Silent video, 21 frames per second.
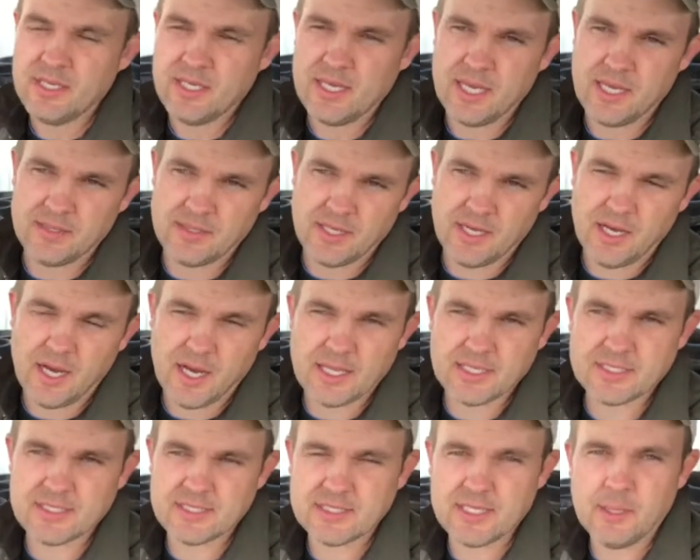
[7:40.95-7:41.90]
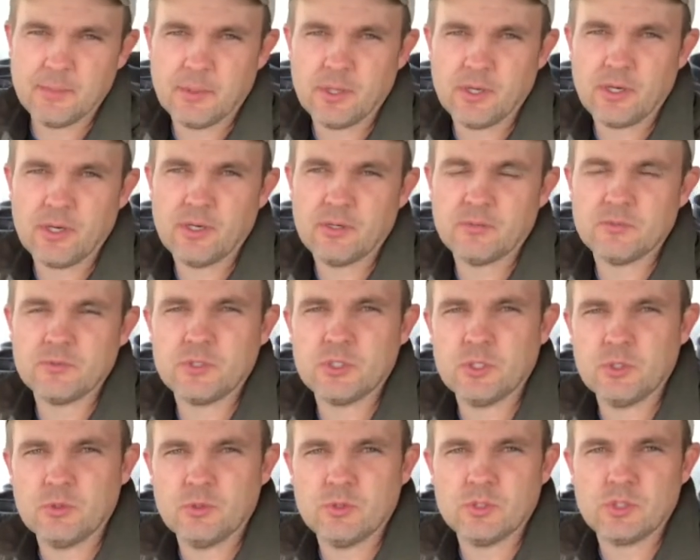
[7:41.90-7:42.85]
In the hot summer,
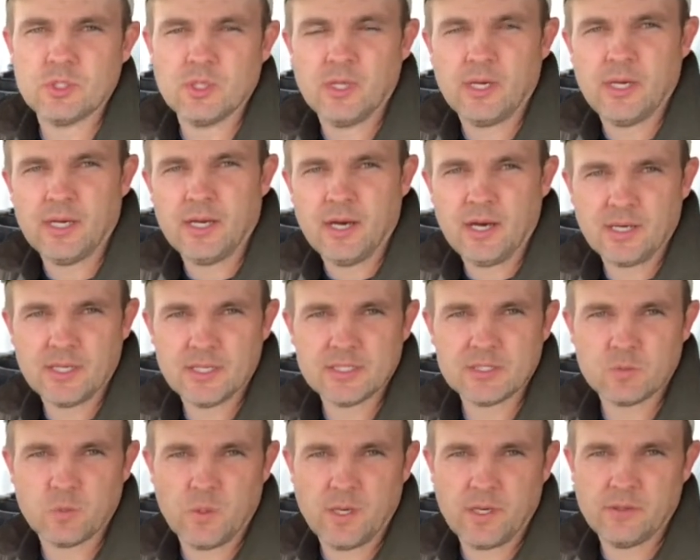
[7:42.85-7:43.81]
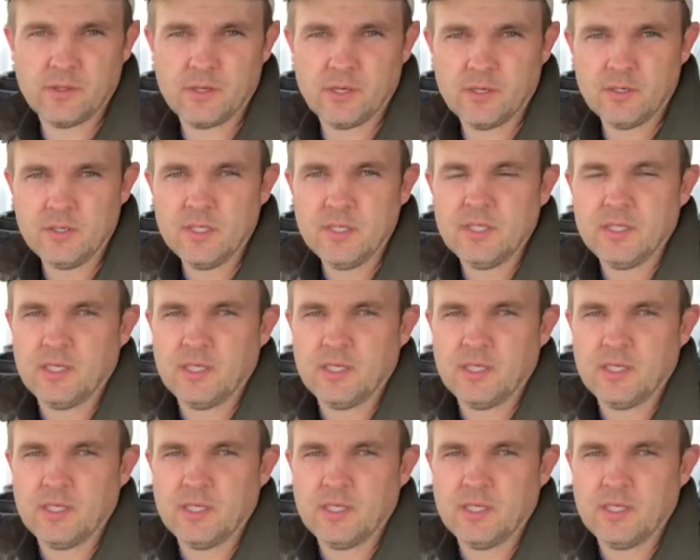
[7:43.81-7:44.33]
June, July, August weather,